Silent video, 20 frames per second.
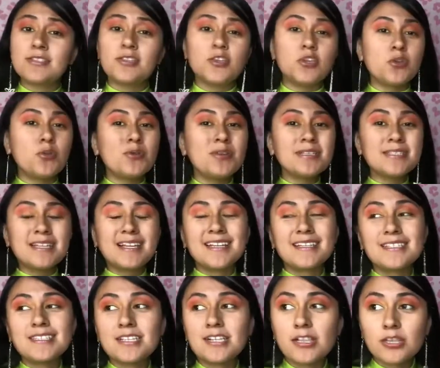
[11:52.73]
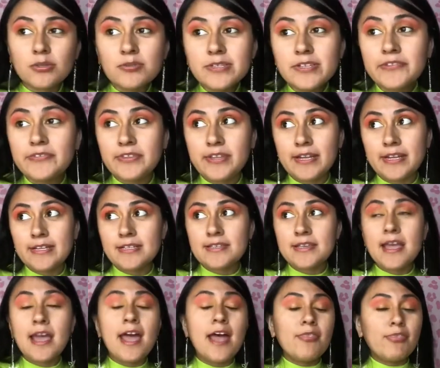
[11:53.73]
the cutest exclusive things
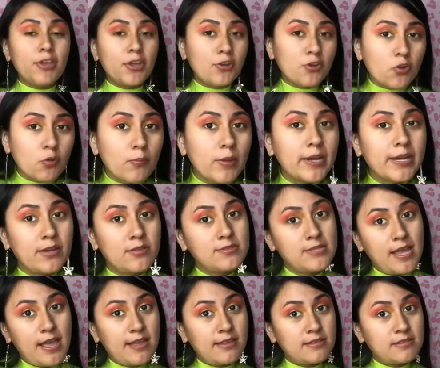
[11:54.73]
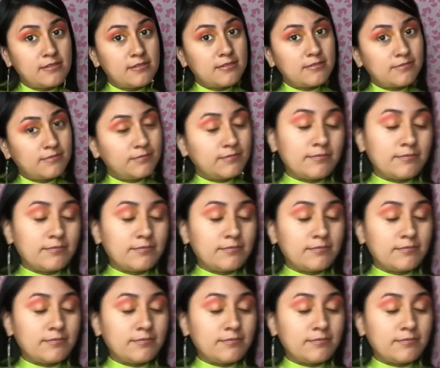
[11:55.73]
that nobody else has.